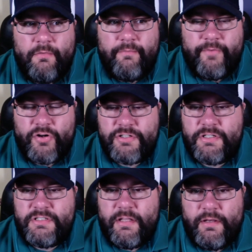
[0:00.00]

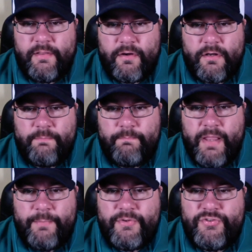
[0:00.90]
versatility they're going to
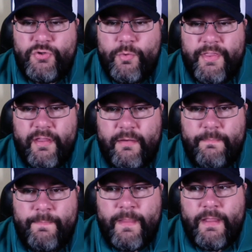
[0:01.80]
be able to do with
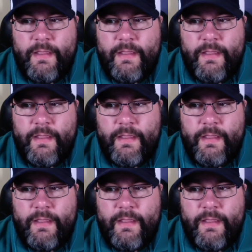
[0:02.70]
him